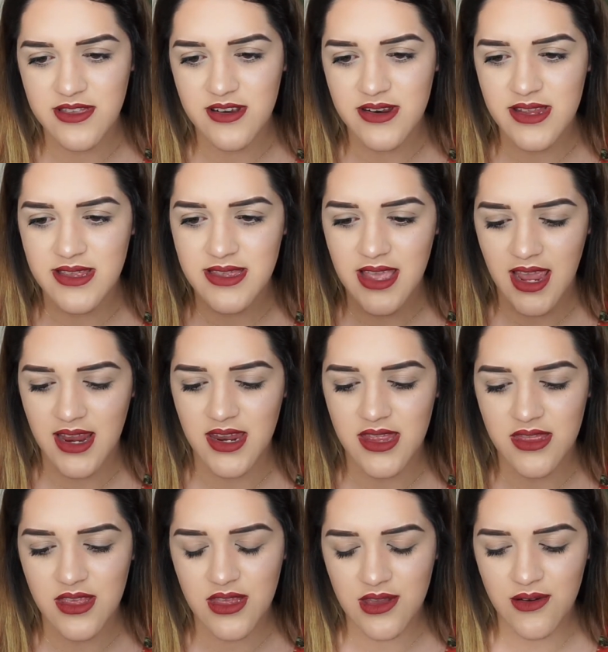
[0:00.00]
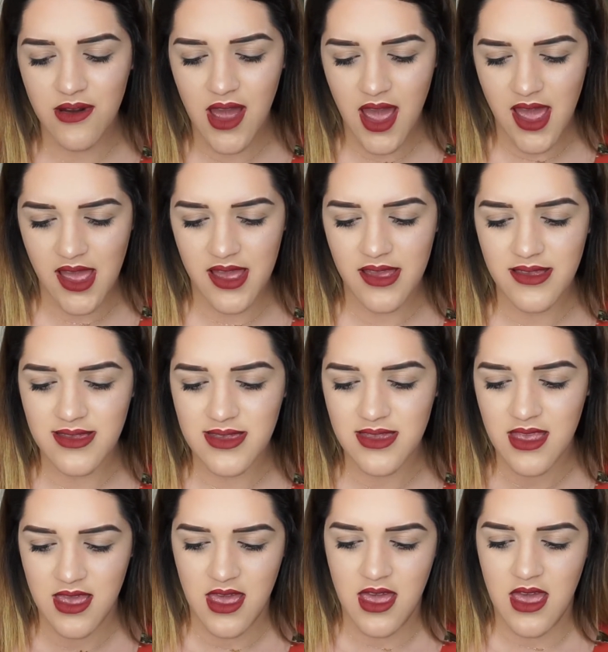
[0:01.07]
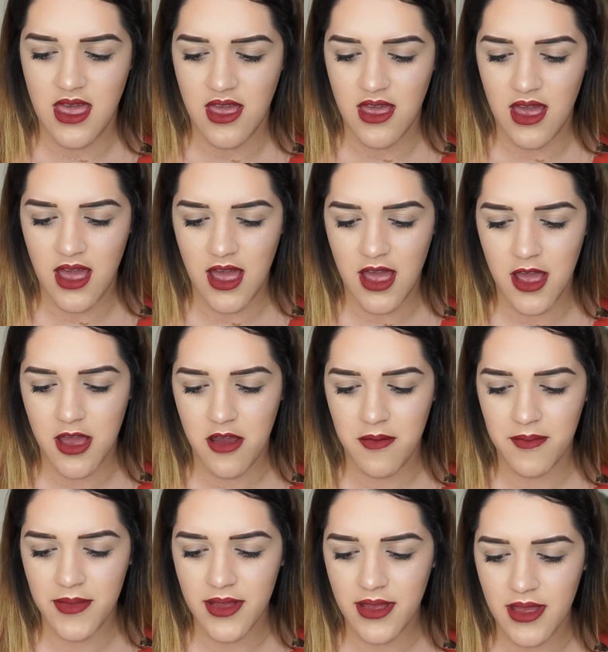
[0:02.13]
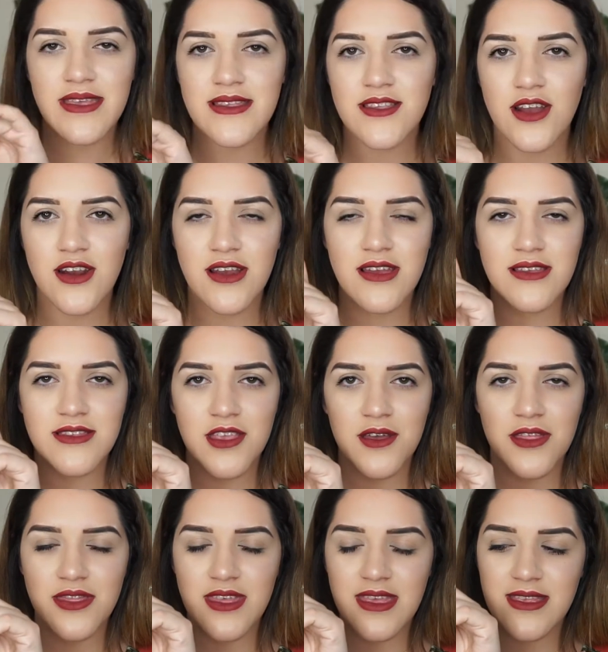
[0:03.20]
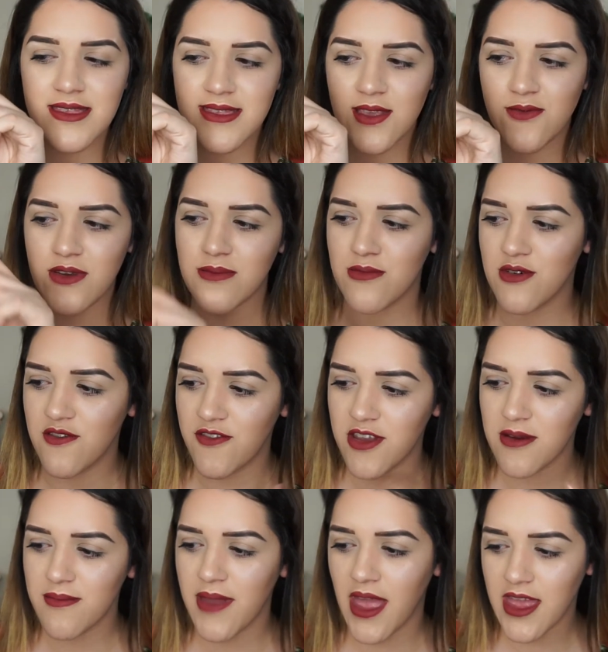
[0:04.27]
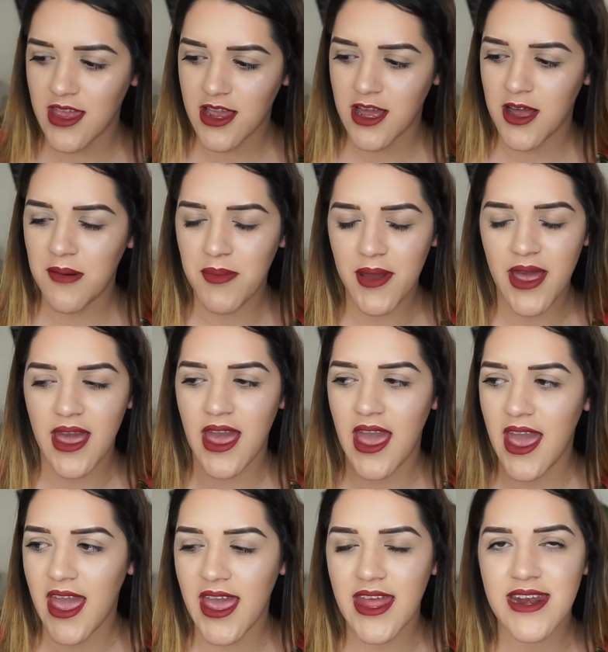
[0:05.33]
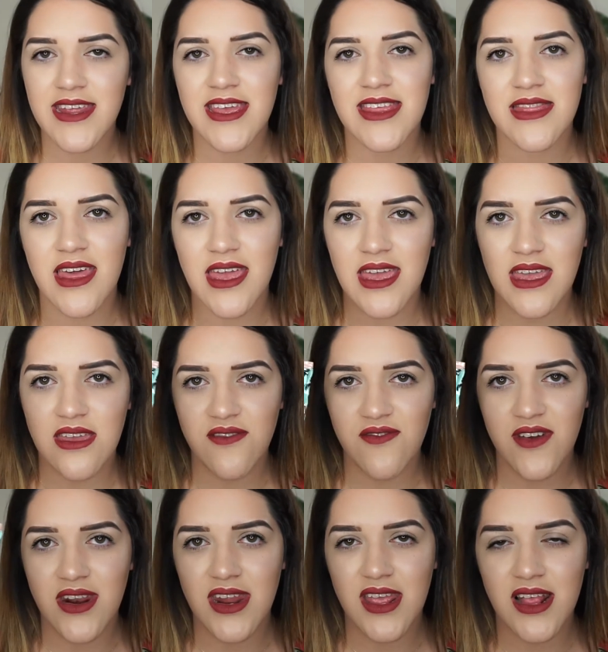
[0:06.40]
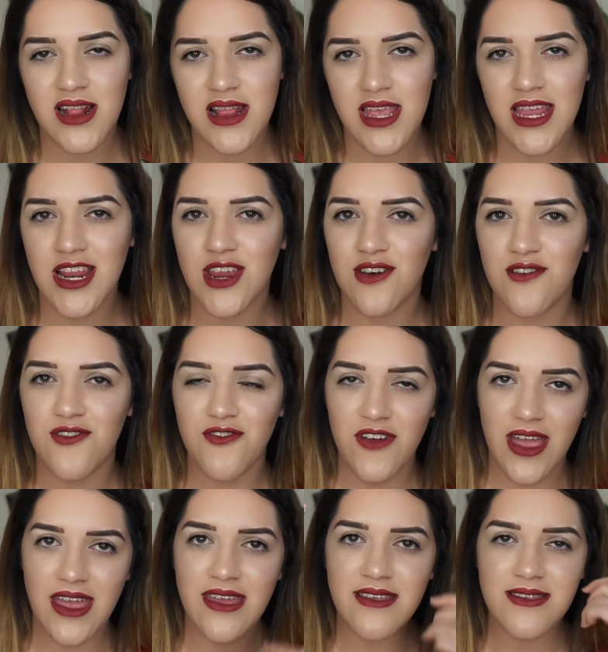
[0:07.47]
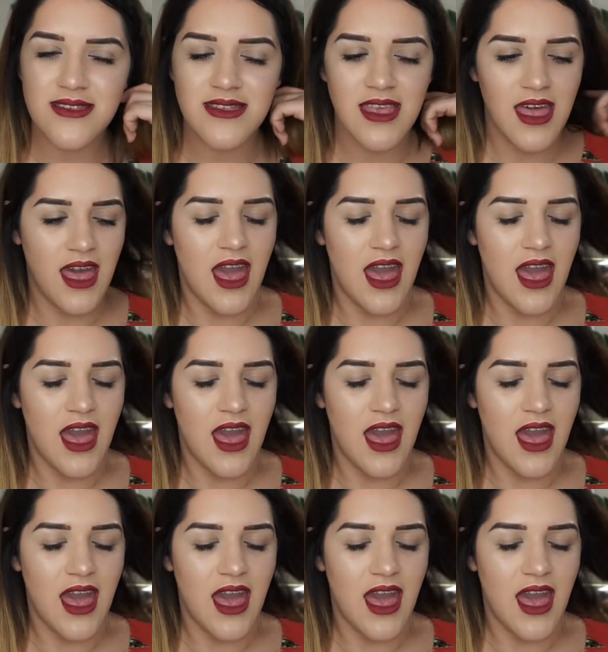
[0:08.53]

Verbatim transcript: They're designed in the US um, these are so these remove your makeup and they even clean your face.